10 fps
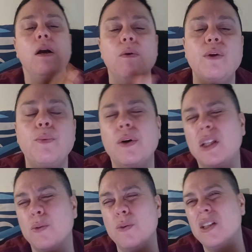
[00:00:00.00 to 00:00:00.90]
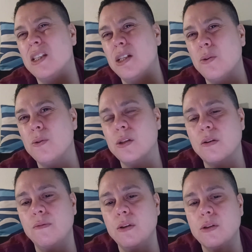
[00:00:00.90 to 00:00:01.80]
reward the ones that don't
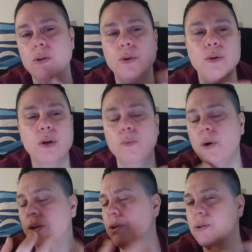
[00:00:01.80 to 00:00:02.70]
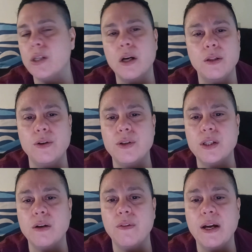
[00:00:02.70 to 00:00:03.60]
serve you, so you can wear those colors
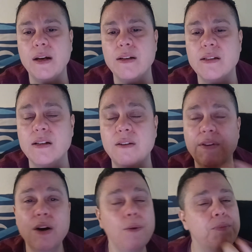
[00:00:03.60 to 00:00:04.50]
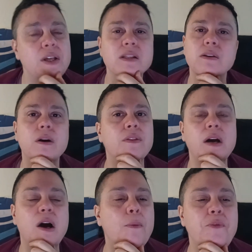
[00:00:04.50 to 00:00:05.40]
and all that kind of stuff. I hope these
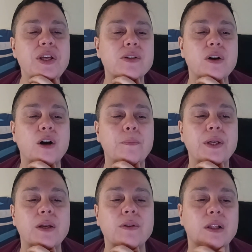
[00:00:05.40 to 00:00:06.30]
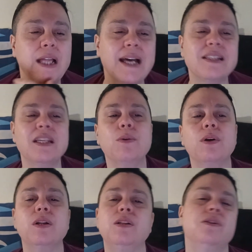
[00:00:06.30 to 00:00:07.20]
are helping you. The last thing we're
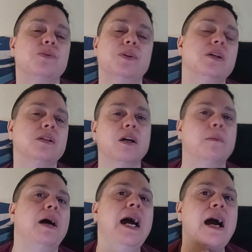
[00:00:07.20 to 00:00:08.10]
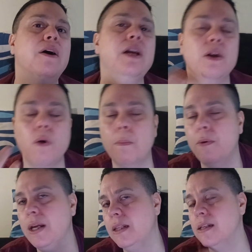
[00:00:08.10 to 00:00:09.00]
going to do is we're going to talk about how to
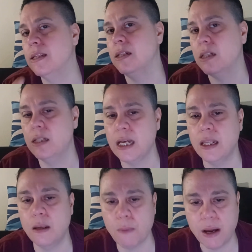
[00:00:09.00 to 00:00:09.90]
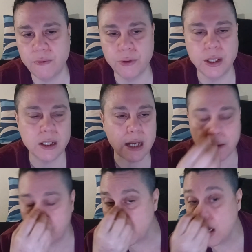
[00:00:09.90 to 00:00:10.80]
incorporate this into daily mindfulness.
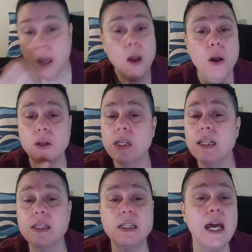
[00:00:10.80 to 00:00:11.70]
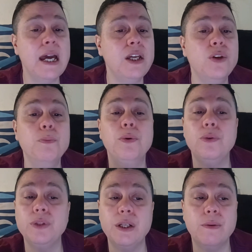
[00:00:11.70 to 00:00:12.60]
Now, let's say you
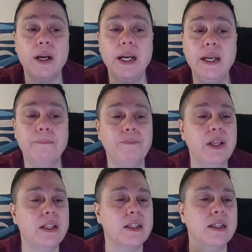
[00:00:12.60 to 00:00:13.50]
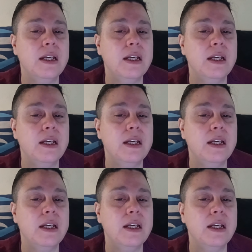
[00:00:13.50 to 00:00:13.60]
pulled it, right? It's,